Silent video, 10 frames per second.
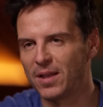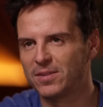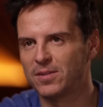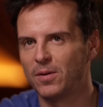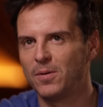And
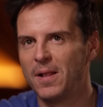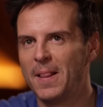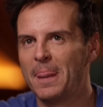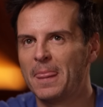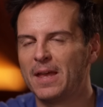mm-hmm. so,
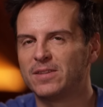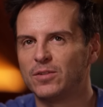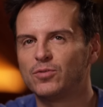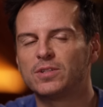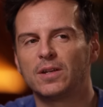it's
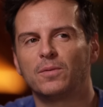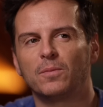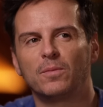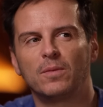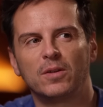interesting
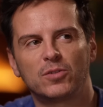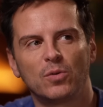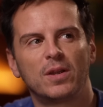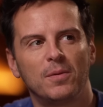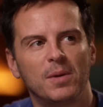
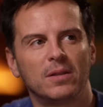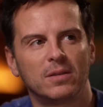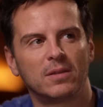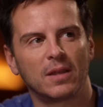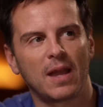talking about
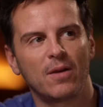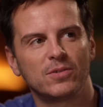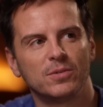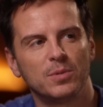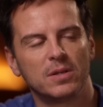the
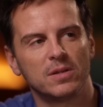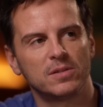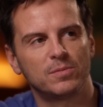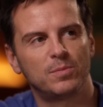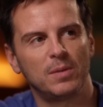character,
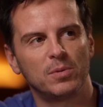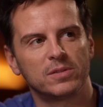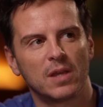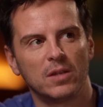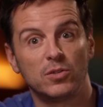because people
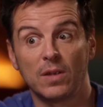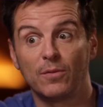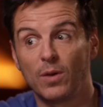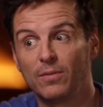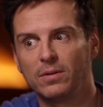say, "Have
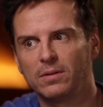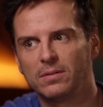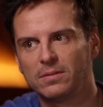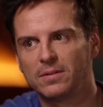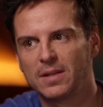you ever
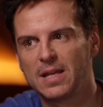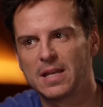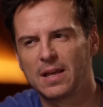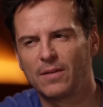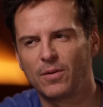
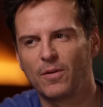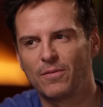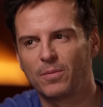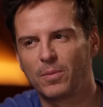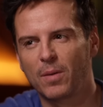
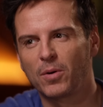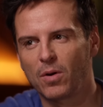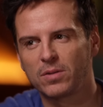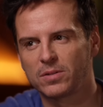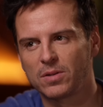come
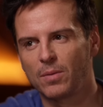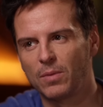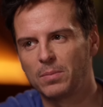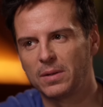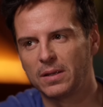across a Tom
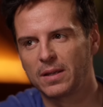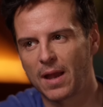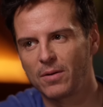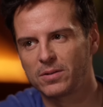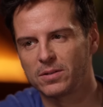Ripley
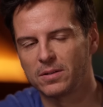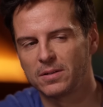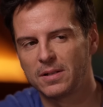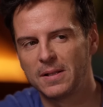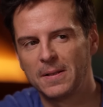character?"
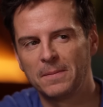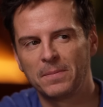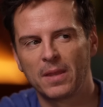Mm-hmm.